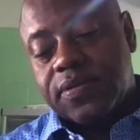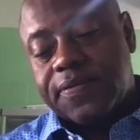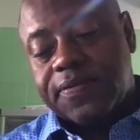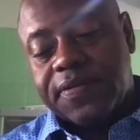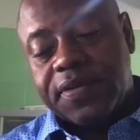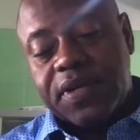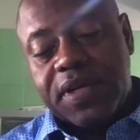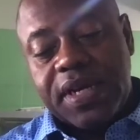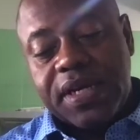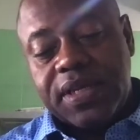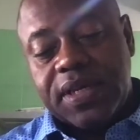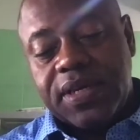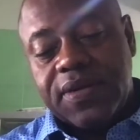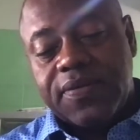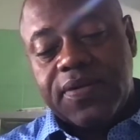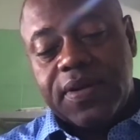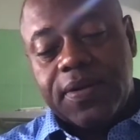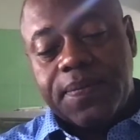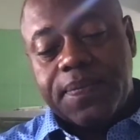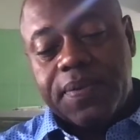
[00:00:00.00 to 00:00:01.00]
I feel like
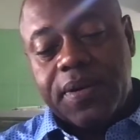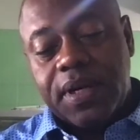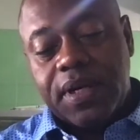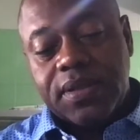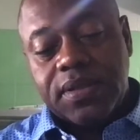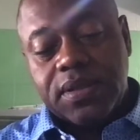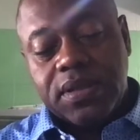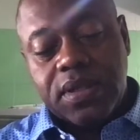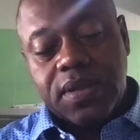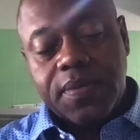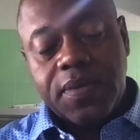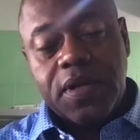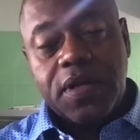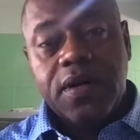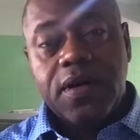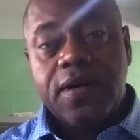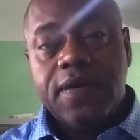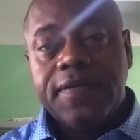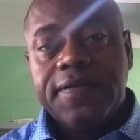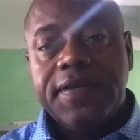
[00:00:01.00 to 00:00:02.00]
even the paint's coming
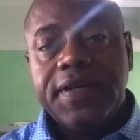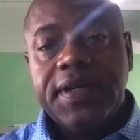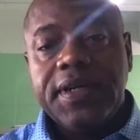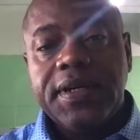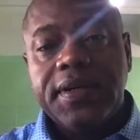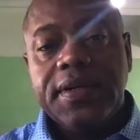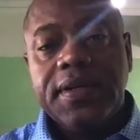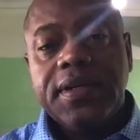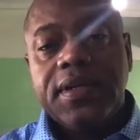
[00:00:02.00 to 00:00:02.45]
off here.